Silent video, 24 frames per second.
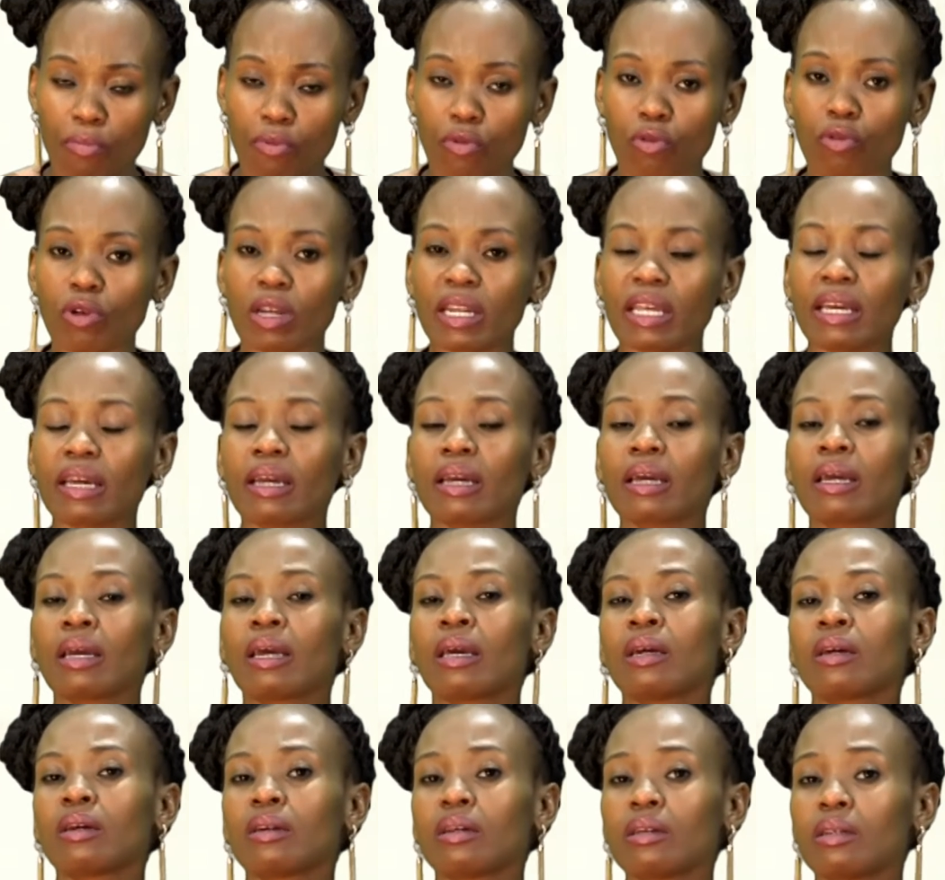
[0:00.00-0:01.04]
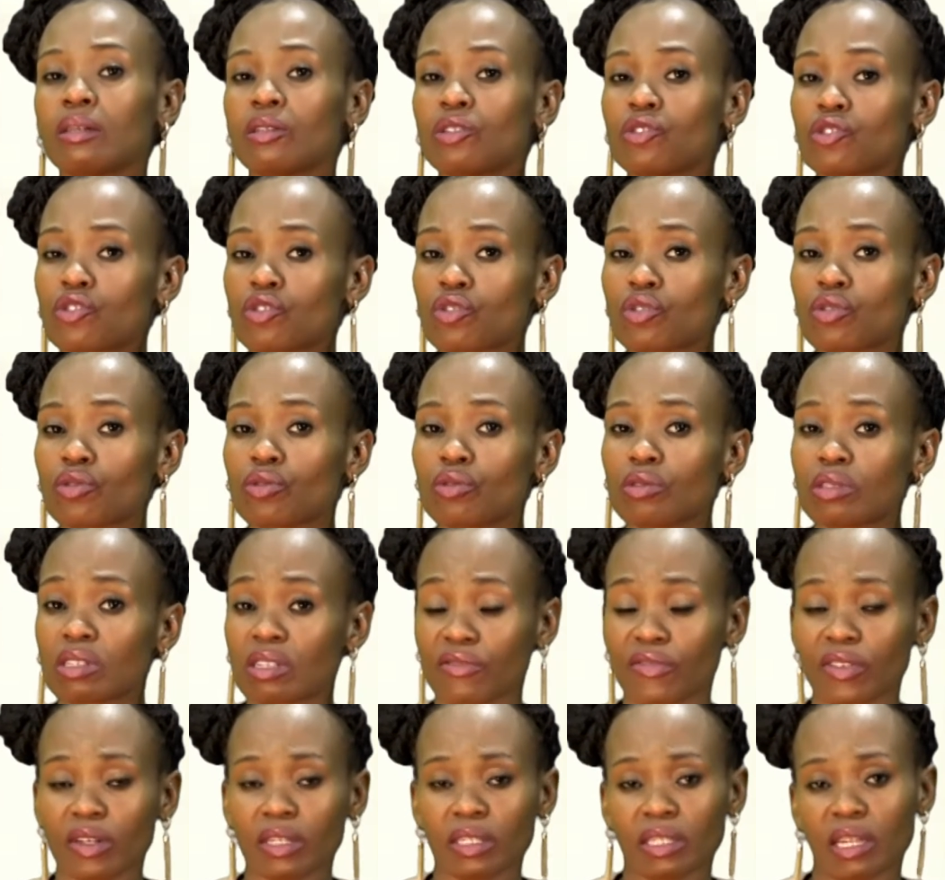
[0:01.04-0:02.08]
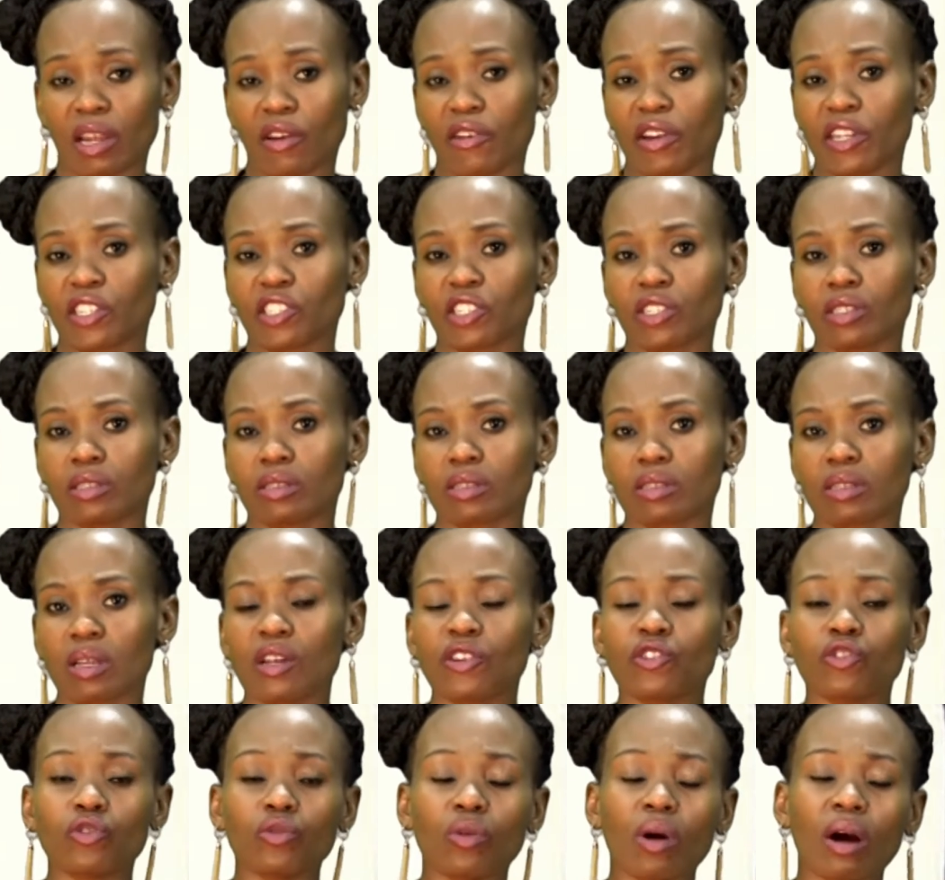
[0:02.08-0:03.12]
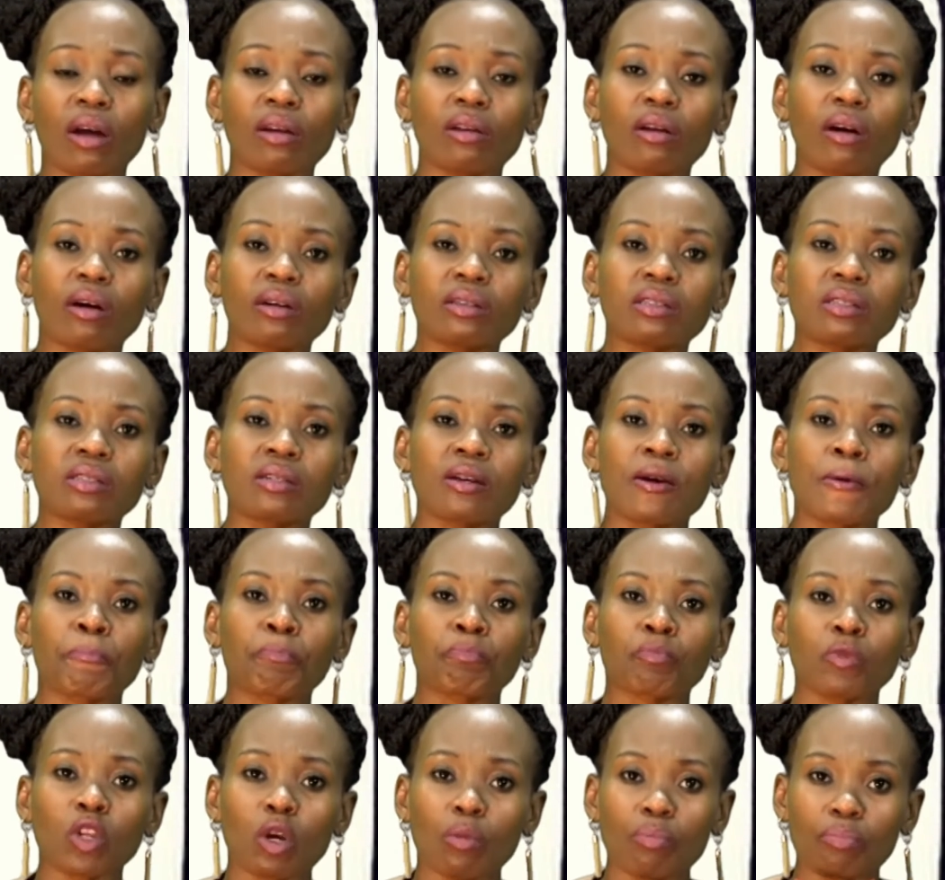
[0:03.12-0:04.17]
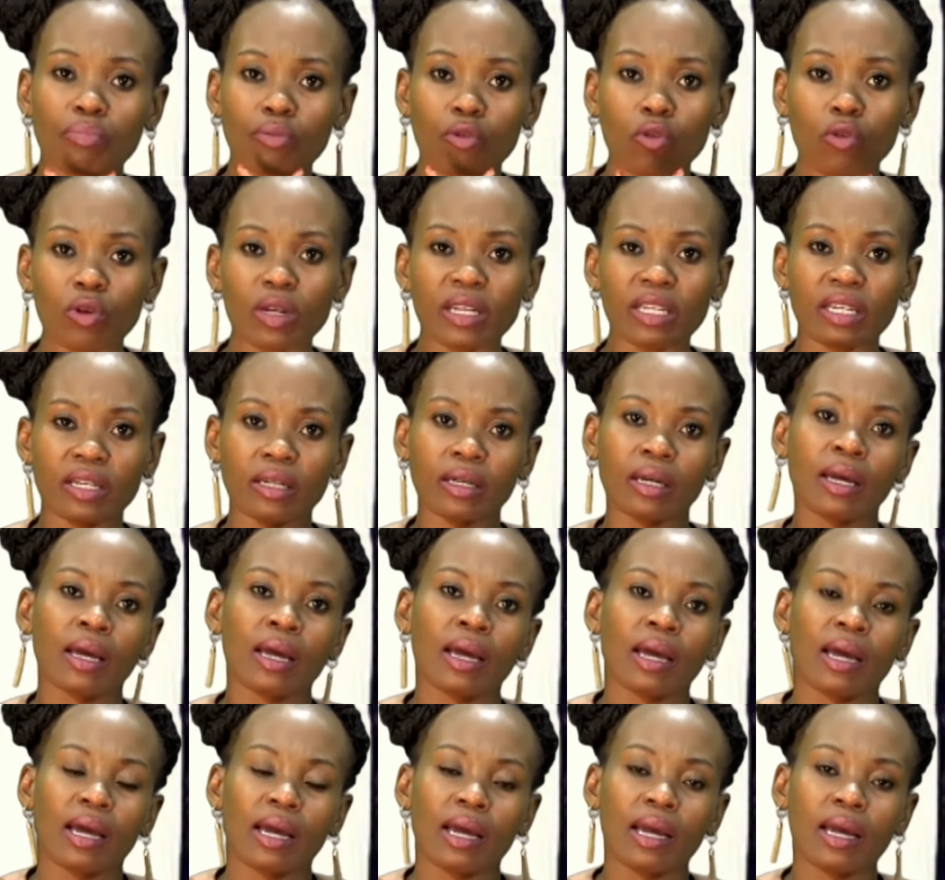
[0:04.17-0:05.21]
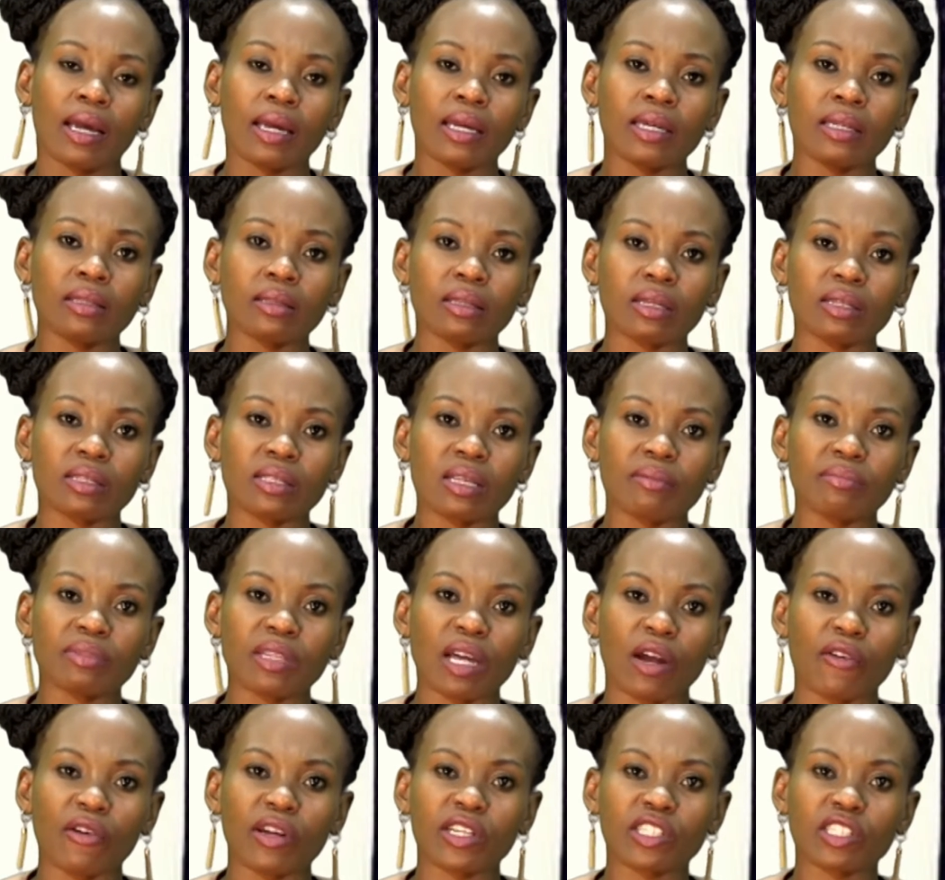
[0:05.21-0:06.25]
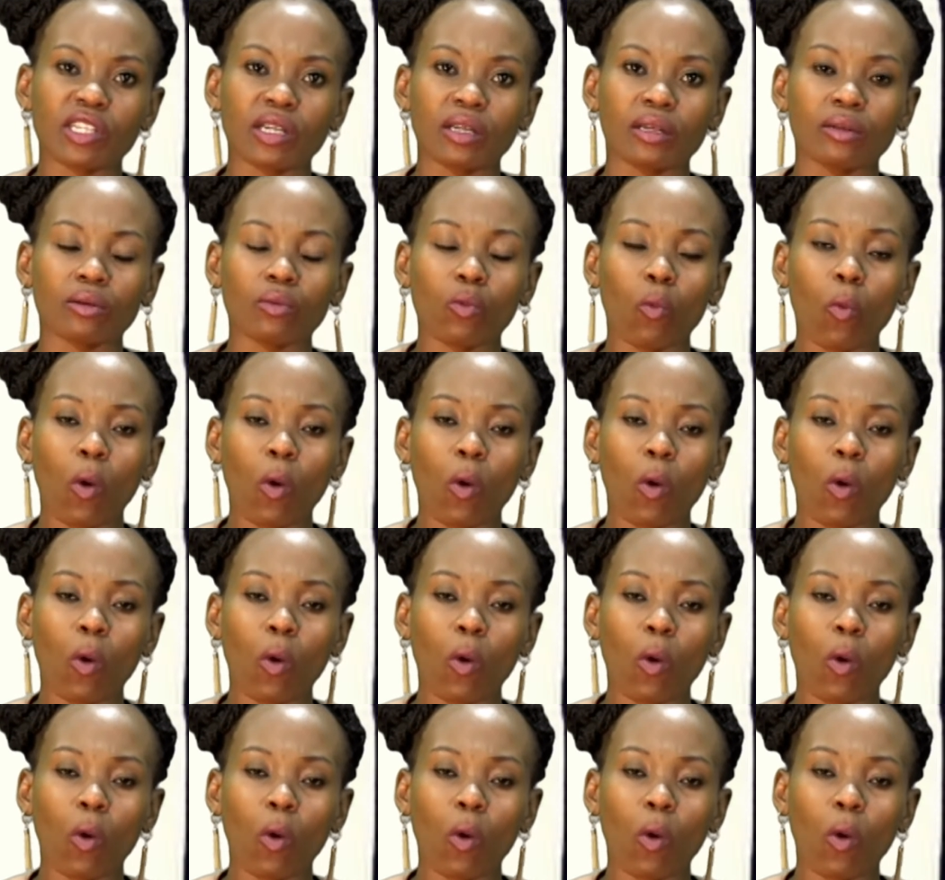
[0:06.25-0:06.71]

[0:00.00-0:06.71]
pulling in two different directions and you are not pulling in the same direction.